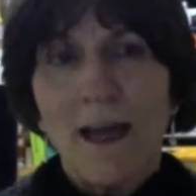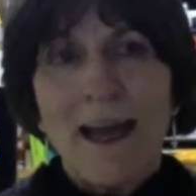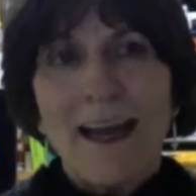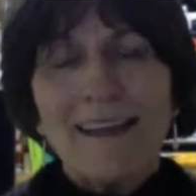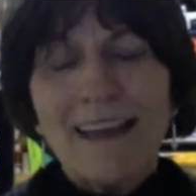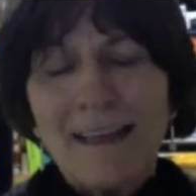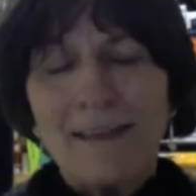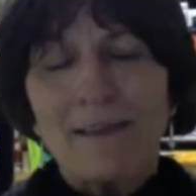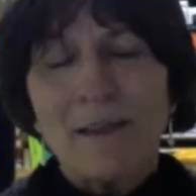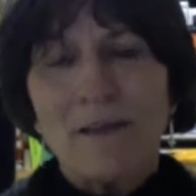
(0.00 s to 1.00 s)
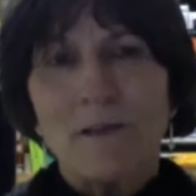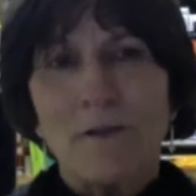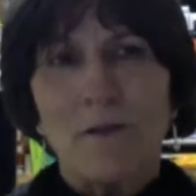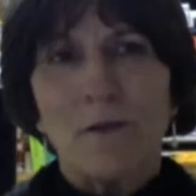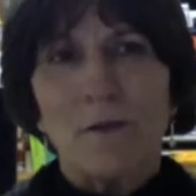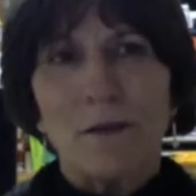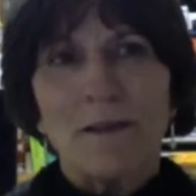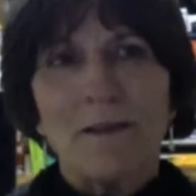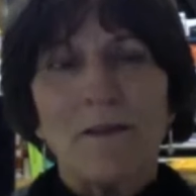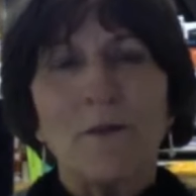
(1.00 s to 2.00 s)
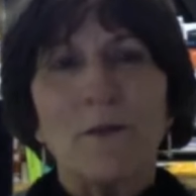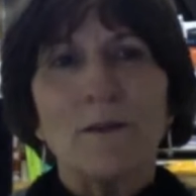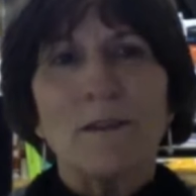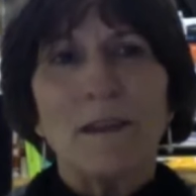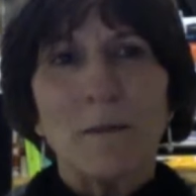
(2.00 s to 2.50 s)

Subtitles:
Again, it's so difficult because if you could see